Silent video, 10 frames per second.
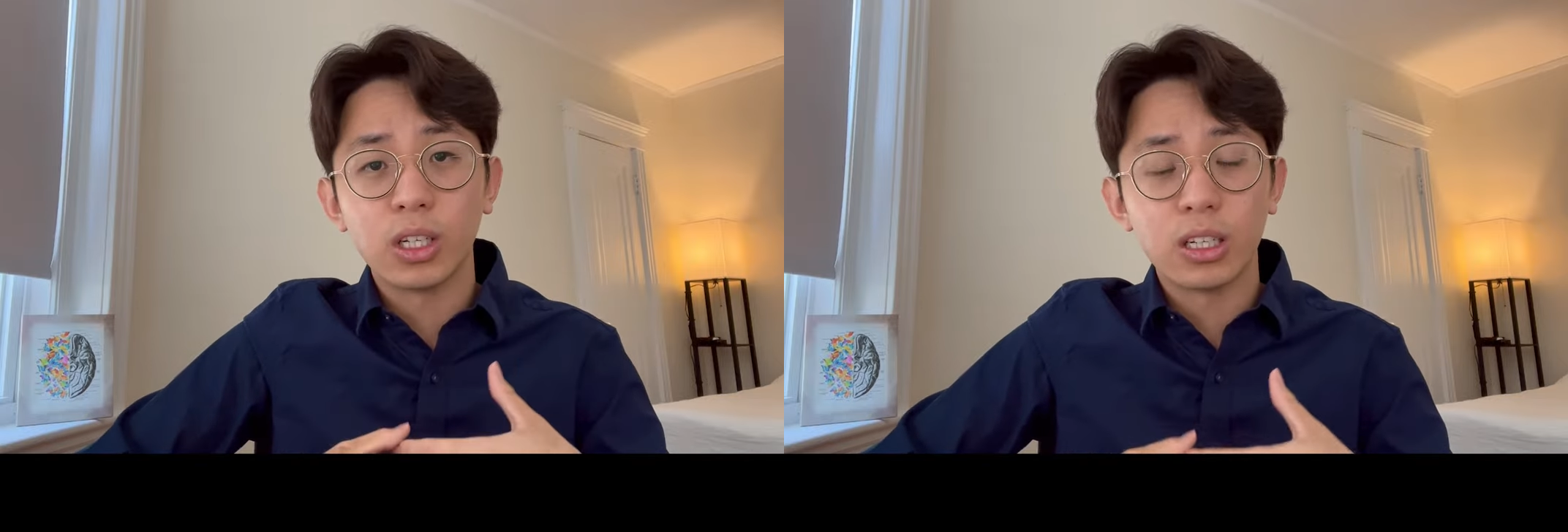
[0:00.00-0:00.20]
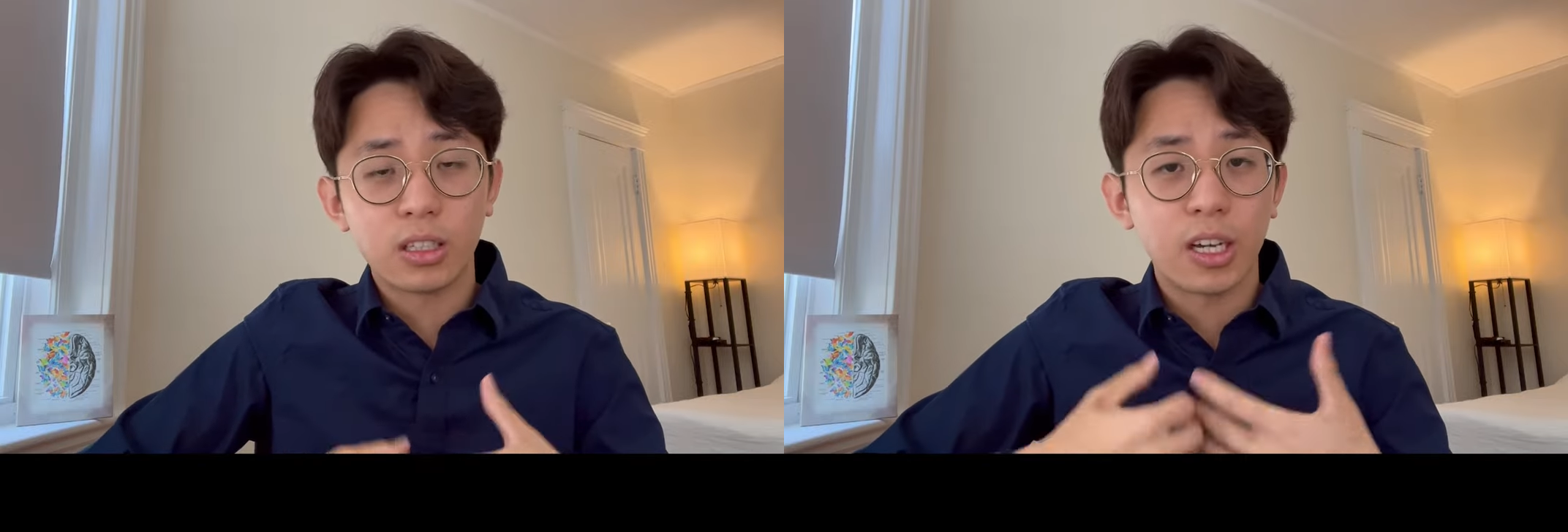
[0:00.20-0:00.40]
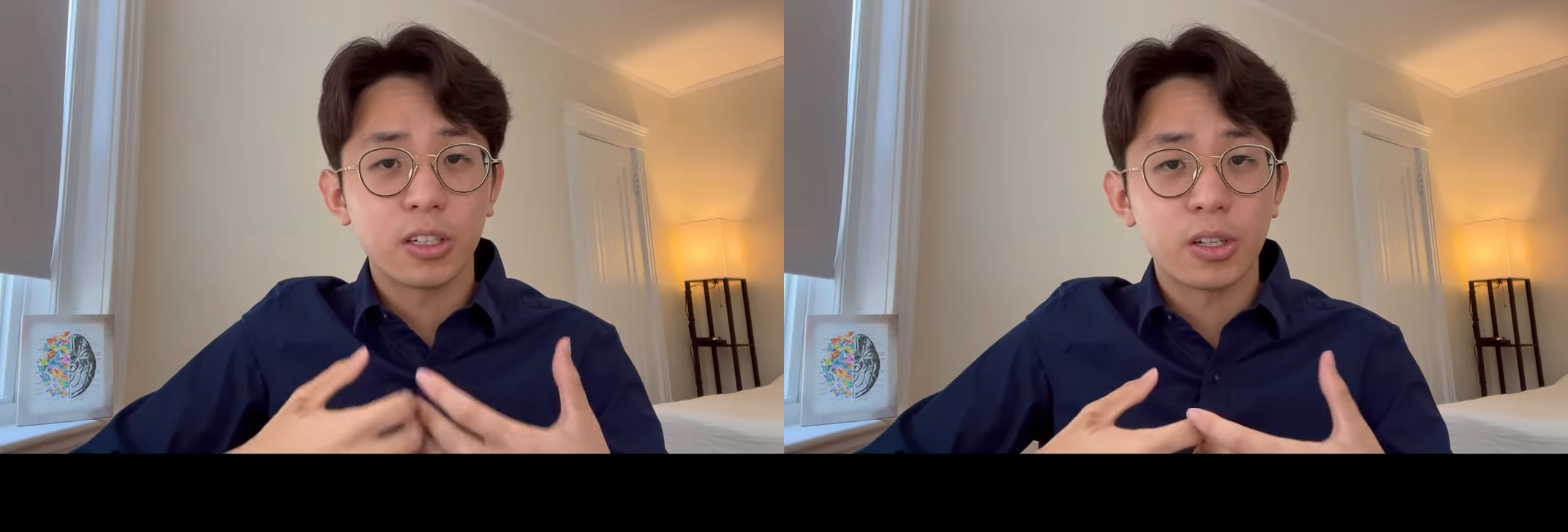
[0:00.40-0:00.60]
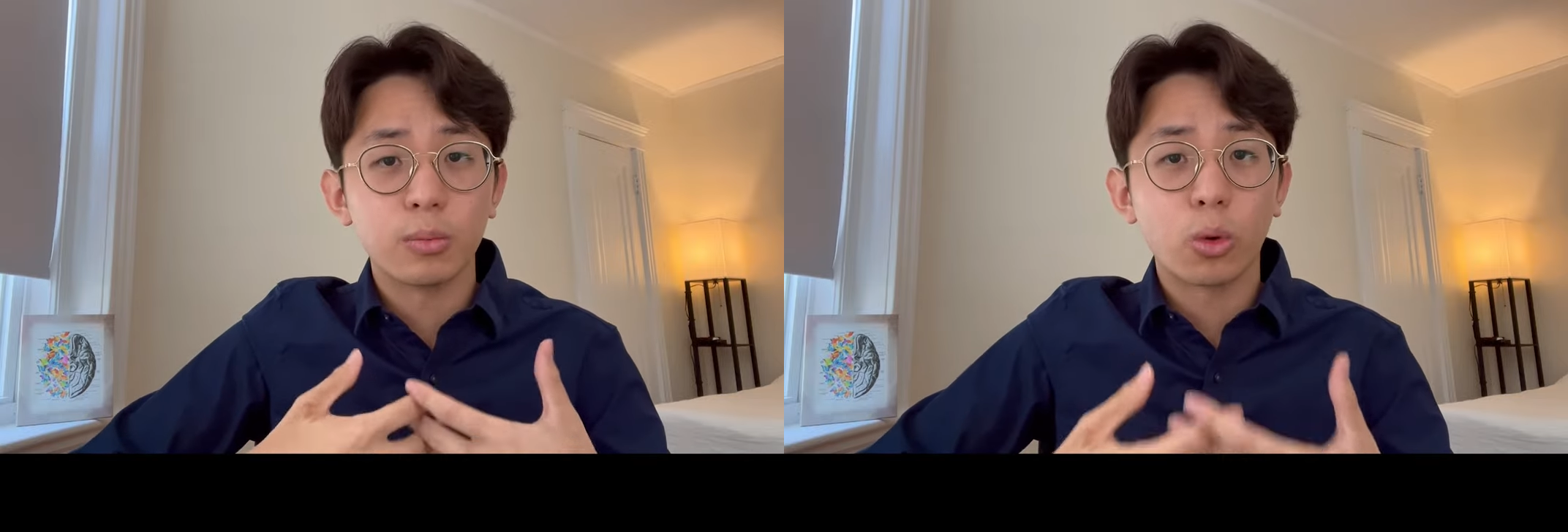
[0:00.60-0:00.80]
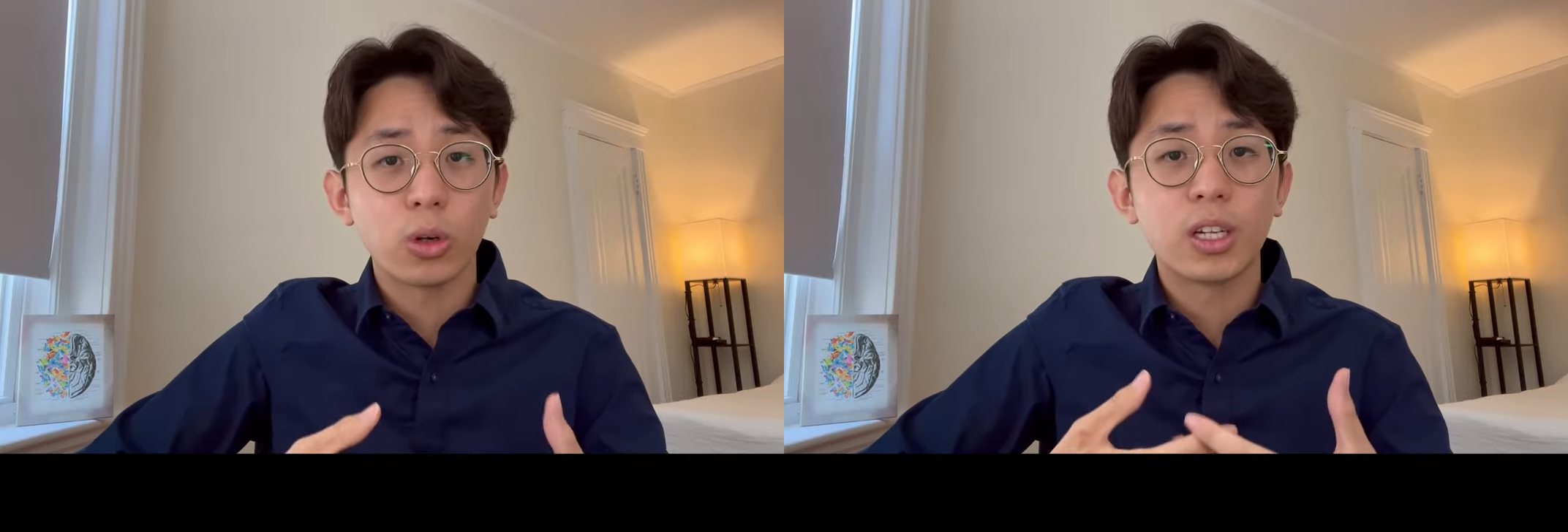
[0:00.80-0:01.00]
need to take some
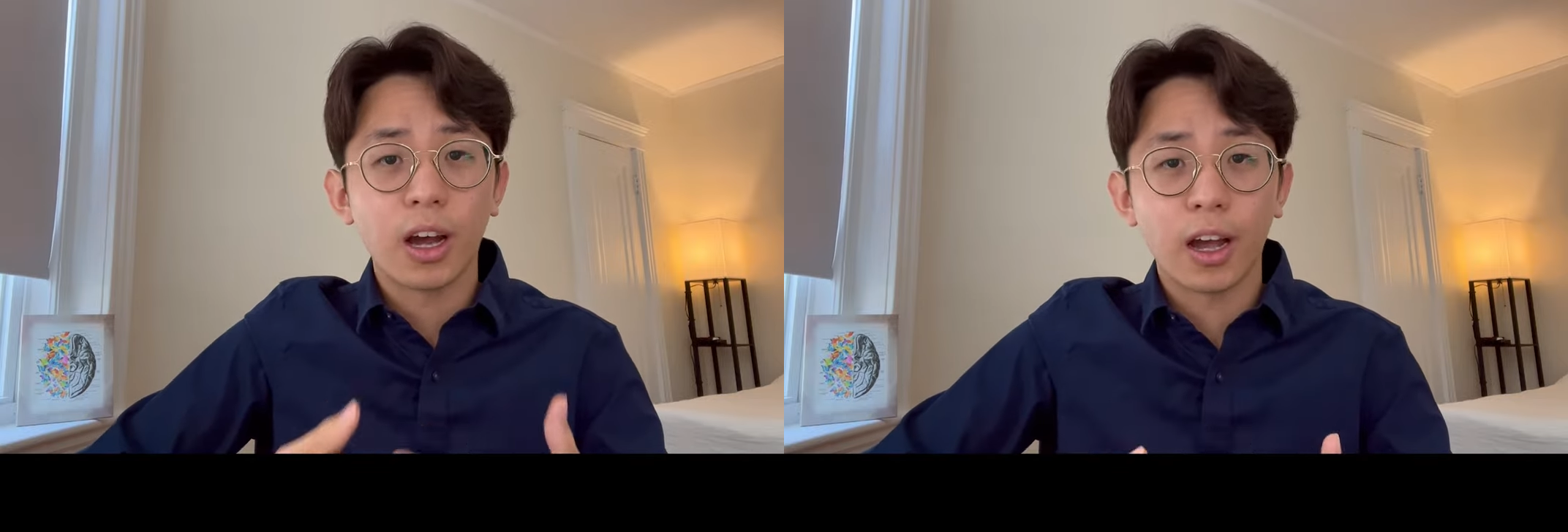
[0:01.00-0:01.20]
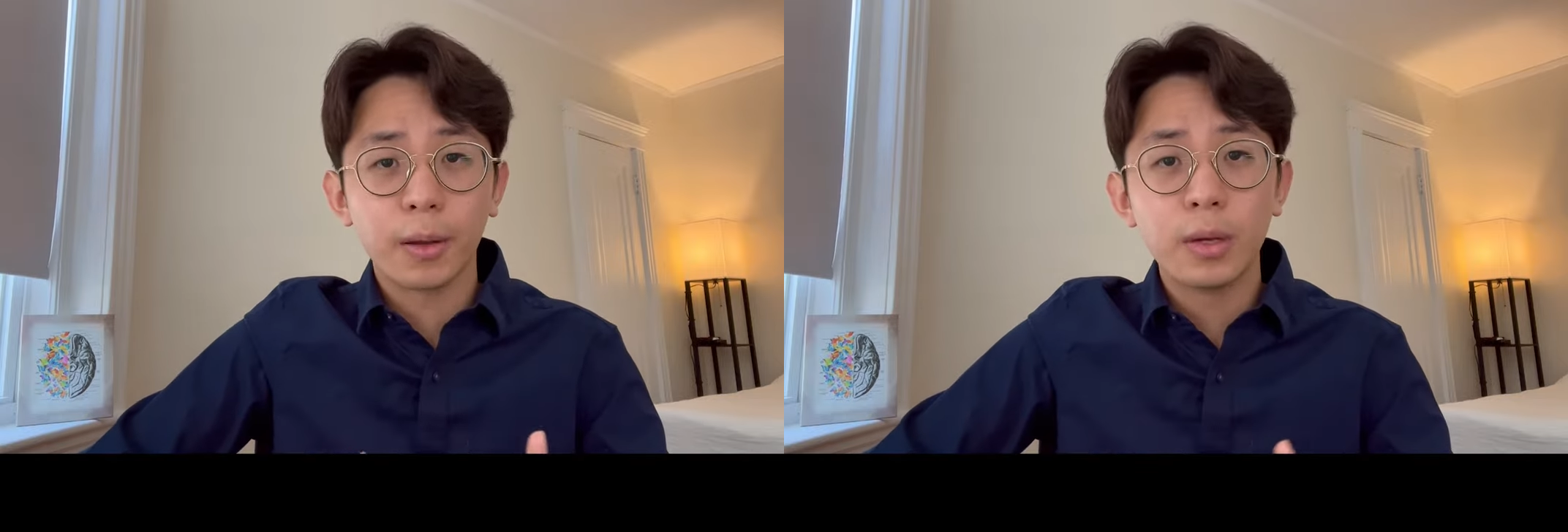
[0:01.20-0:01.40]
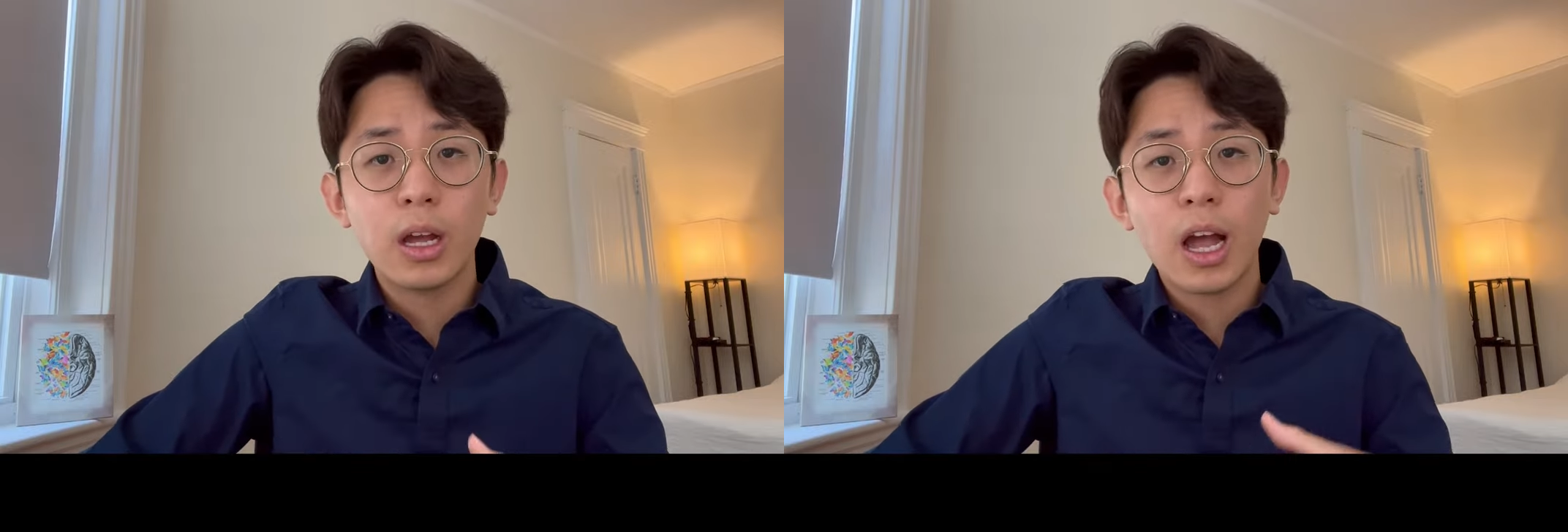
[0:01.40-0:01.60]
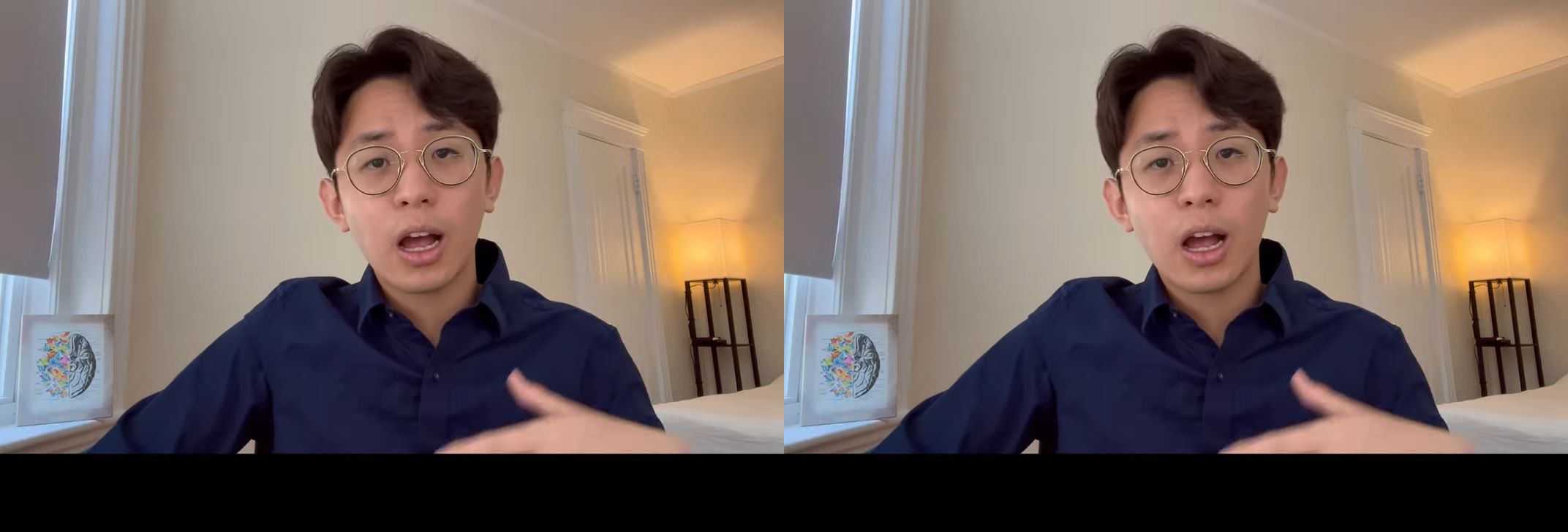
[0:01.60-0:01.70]
more time